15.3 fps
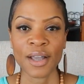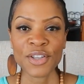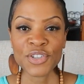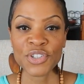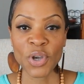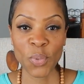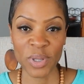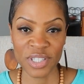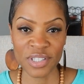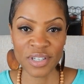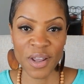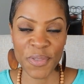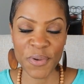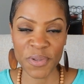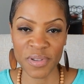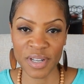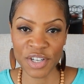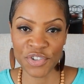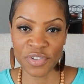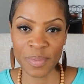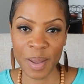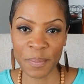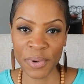So what's another thing to
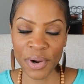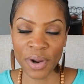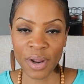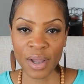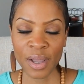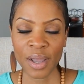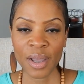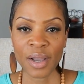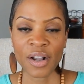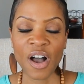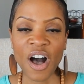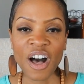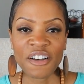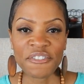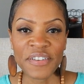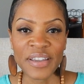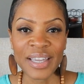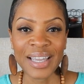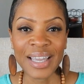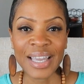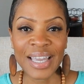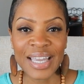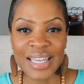remember?
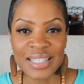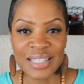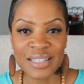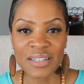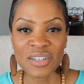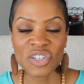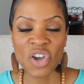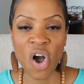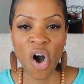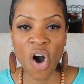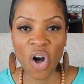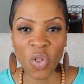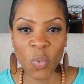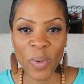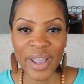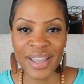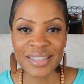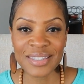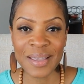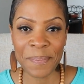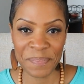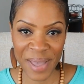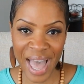Coughing isn't always
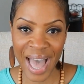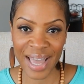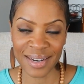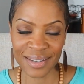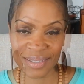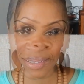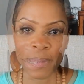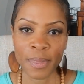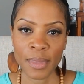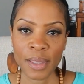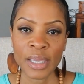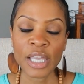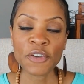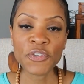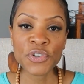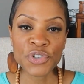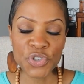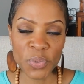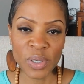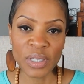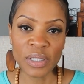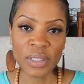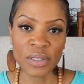bad. If you do
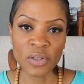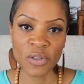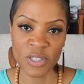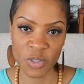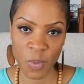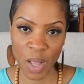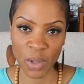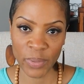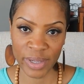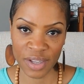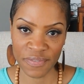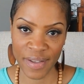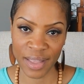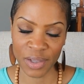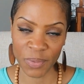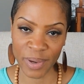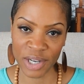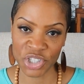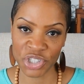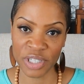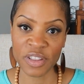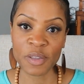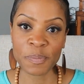a clinical swallowing
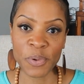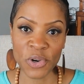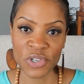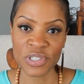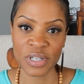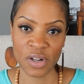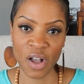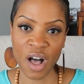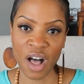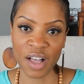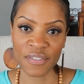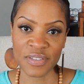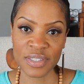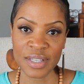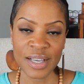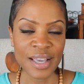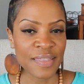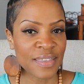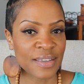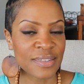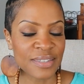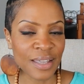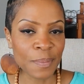evaluation and the person coughs,
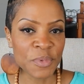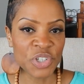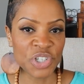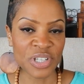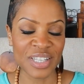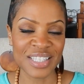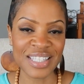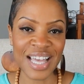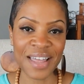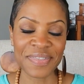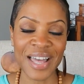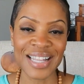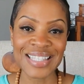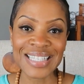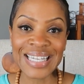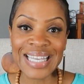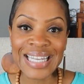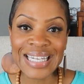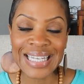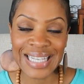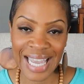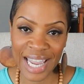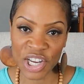the assumption is that that's an
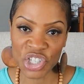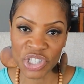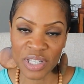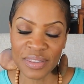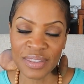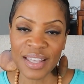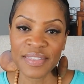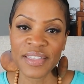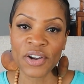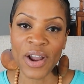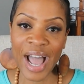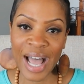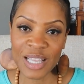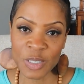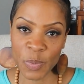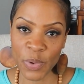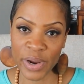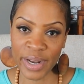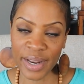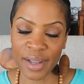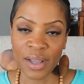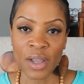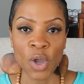indication that they're
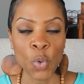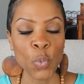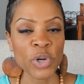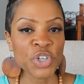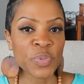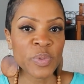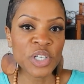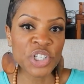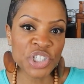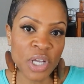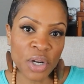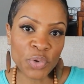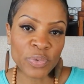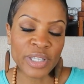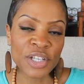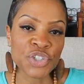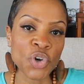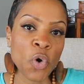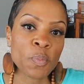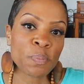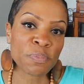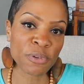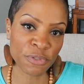aspirating, which we generally
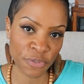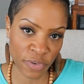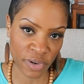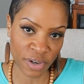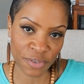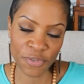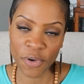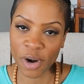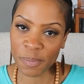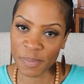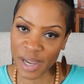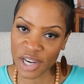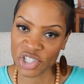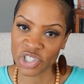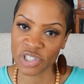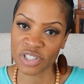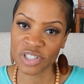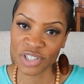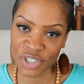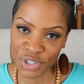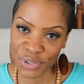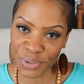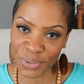don't prefer for our patients to
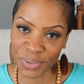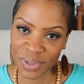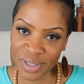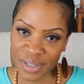do.